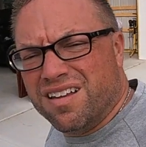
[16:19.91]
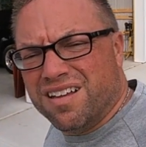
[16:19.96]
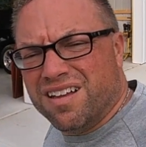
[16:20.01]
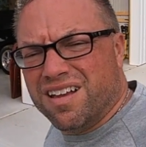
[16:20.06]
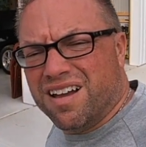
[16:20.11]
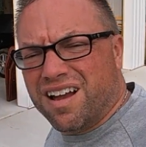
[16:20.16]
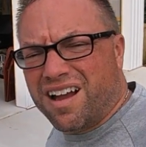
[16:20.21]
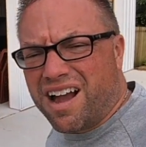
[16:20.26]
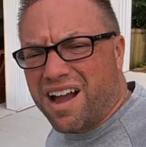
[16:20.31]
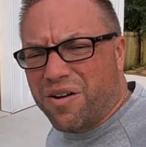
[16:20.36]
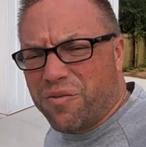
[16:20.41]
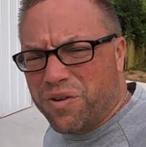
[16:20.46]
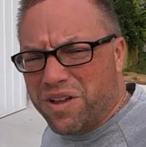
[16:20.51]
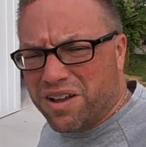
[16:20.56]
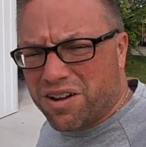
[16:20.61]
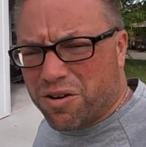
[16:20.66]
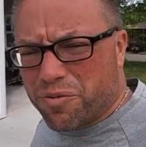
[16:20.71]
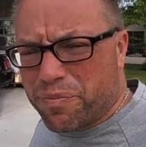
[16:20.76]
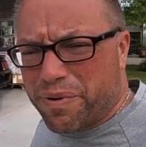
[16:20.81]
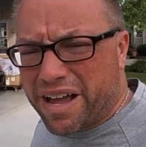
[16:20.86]
Alright,
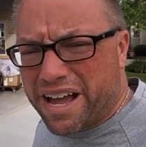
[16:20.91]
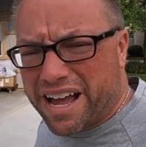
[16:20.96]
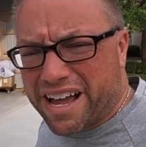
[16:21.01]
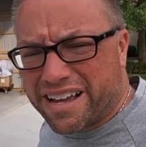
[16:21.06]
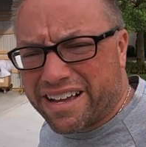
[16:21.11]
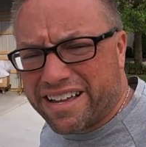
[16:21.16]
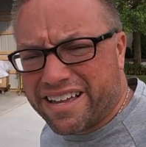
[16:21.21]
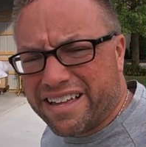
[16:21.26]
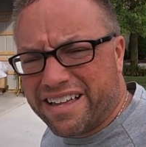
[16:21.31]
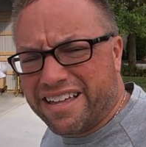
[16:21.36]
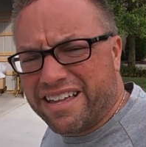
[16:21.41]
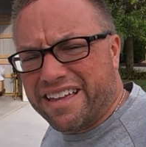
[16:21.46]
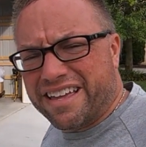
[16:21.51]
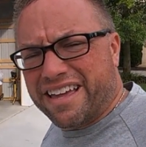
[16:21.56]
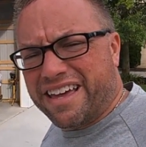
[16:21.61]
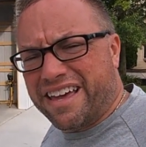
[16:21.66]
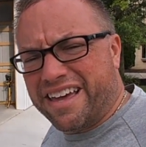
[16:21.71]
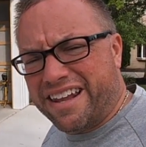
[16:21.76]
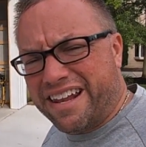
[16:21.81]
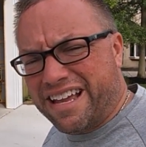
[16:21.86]
we are back,
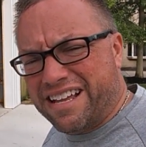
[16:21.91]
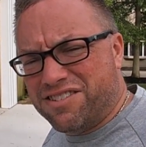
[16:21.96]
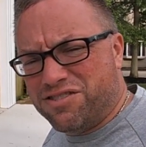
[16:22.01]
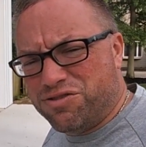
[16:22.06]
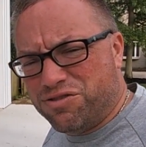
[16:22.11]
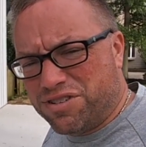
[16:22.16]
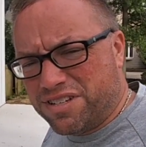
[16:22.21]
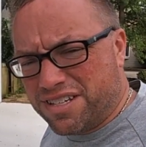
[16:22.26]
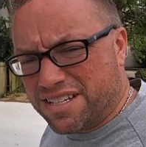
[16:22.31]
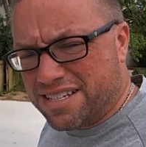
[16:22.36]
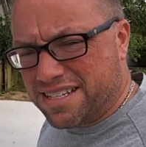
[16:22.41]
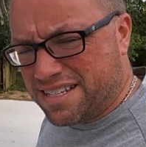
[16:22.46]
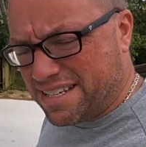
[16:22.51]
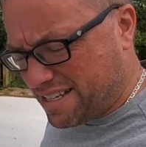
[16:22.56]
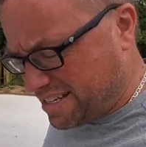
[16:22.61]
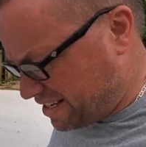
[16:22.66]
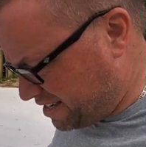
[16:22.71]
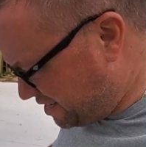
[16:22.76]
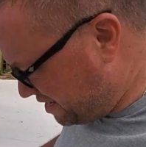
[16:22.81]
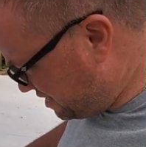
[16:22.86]
and as you can
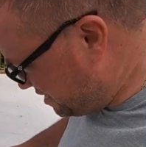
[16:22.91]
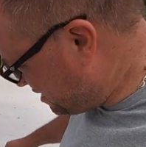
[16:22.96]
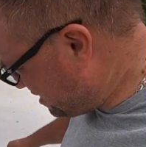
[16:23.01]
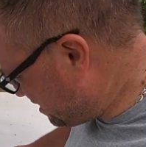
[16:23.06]
see,